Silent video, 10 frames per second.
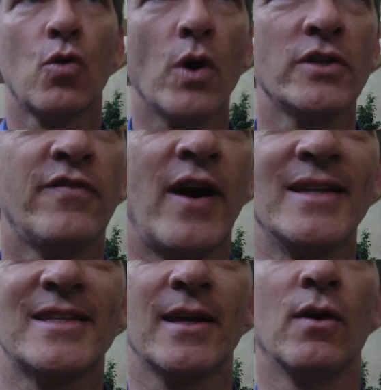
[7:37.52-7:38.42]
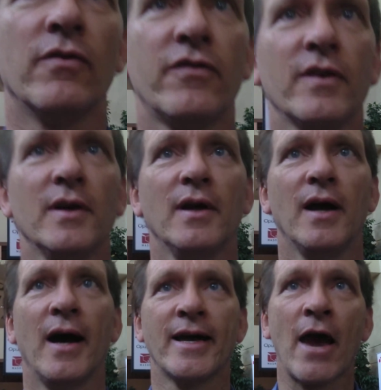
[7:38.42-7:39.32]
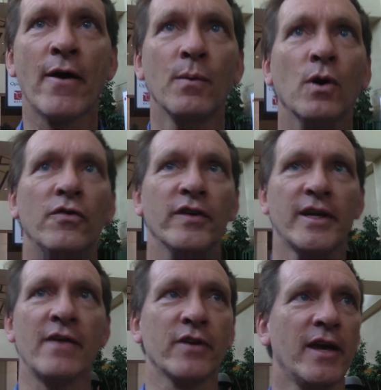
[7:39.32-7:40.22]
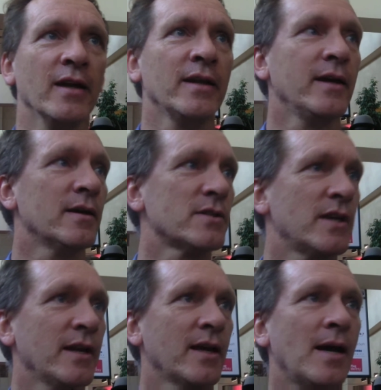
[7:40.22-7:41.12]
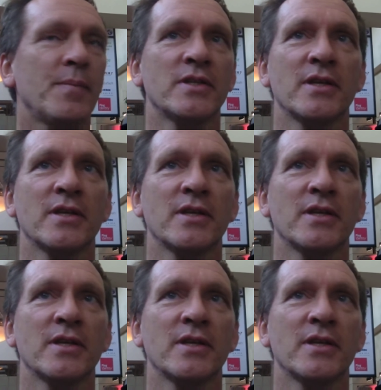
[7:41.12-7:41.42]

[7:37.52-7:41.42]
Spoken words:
Quantified Self. Gary Wolf and Kevin Kelly are setting it up.